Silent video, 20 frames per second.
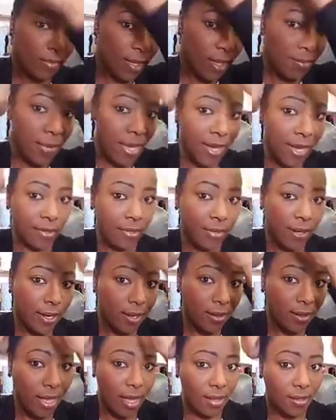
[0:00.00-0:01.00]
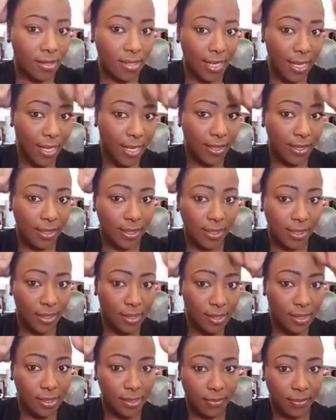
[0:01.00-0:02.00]
medical hair loss
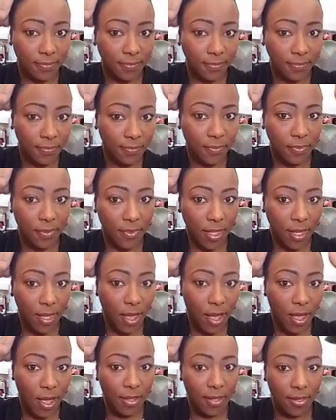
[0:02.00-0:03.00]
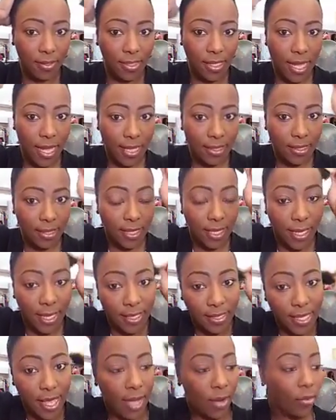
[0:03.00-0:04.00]
techniques, all of those kinds of
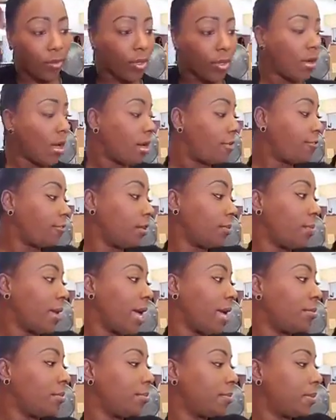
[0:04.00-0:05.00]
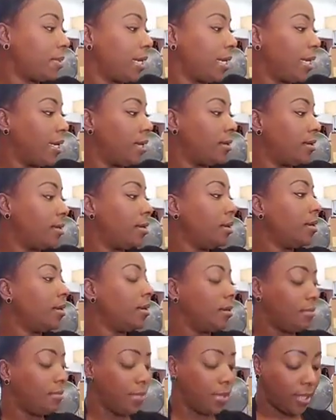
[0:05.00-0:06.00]
things. I will offer a payment plan
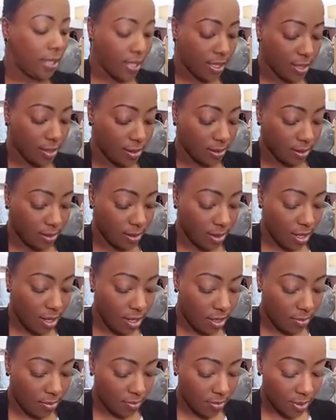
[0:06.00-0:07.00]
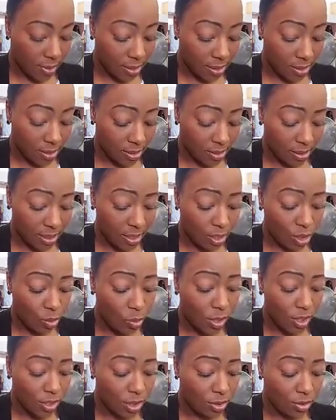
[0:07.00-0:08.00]
because this is a skill.
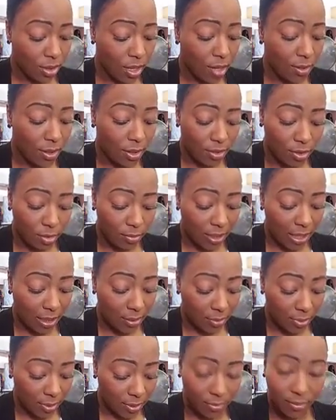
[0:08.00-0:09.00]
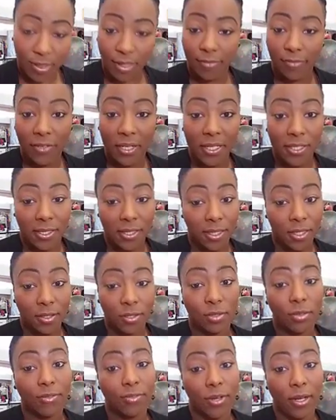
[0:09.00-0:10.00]
Once you learn it, you'll be able to feed your
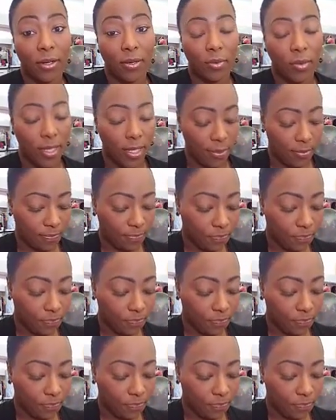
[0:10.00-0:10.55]
children very well.